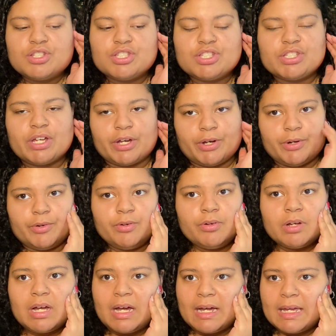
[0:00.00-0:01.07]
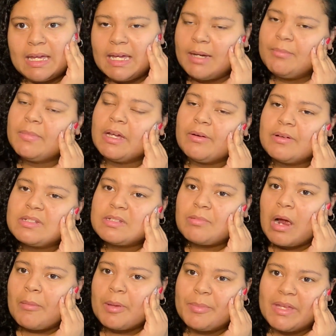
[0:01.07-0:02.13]
So I am going to
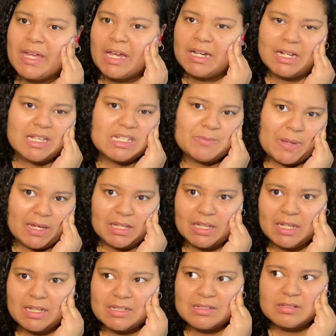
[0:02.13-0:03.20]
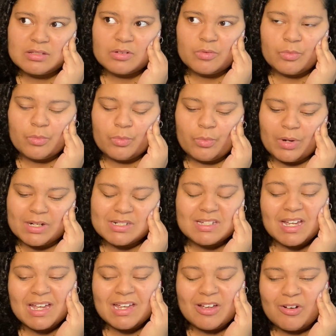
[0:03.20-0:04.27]
probably be getting a spec case one
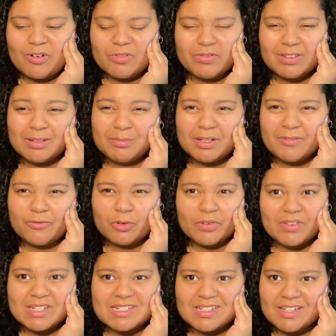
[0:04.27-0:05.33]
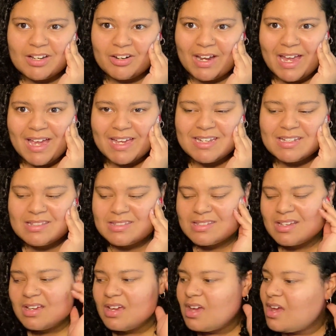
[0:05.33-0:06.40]
day, hopefully before this year ends.
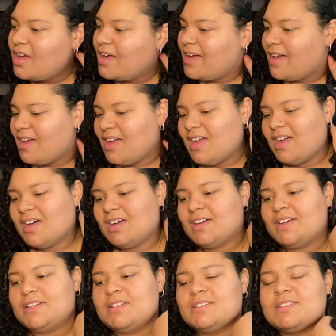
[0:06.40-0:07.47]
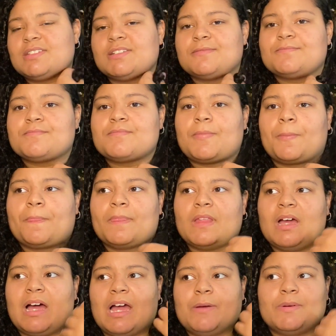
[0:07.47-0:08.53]
And
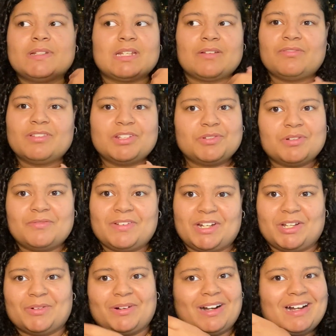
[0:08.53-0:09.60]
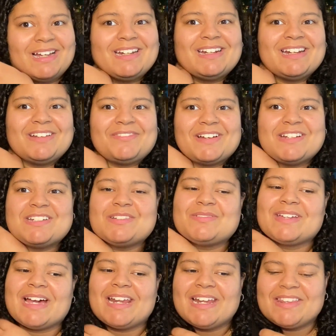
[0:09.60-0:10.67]
I would definitely do a video on it if I do
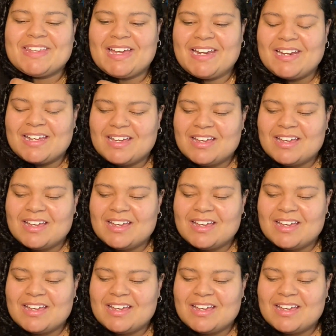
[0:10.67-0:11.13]
get it then.